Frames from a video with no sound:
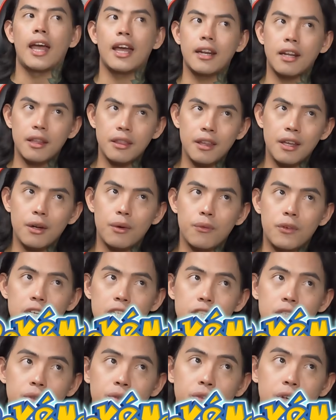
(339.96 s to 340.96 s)
And I think
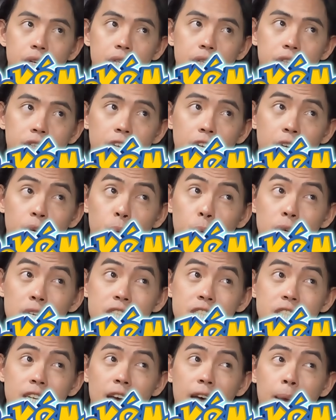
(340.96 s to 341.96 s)
Region Frontier,
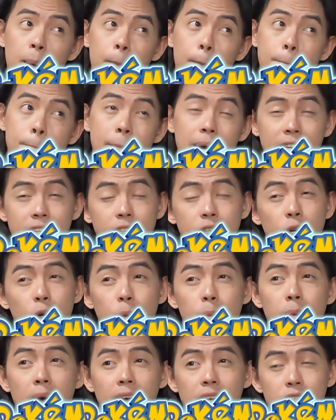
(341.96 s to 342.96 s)
which I might
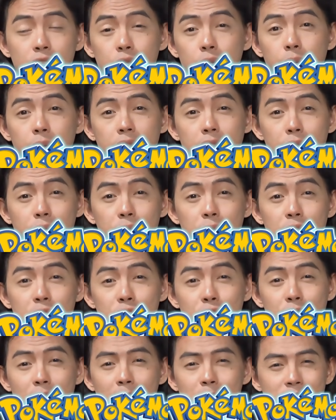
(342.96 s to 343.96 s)
go back to in the
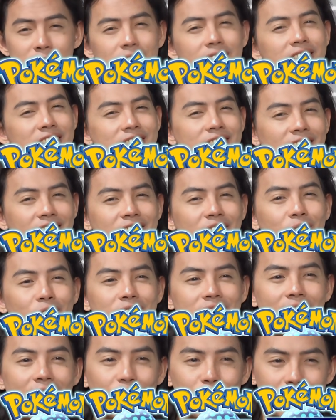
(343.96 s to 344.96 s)
future. I'm still deciding
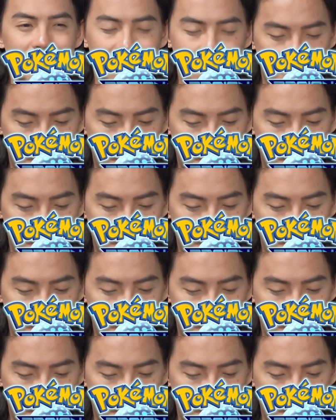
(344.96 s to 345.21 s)
on that one.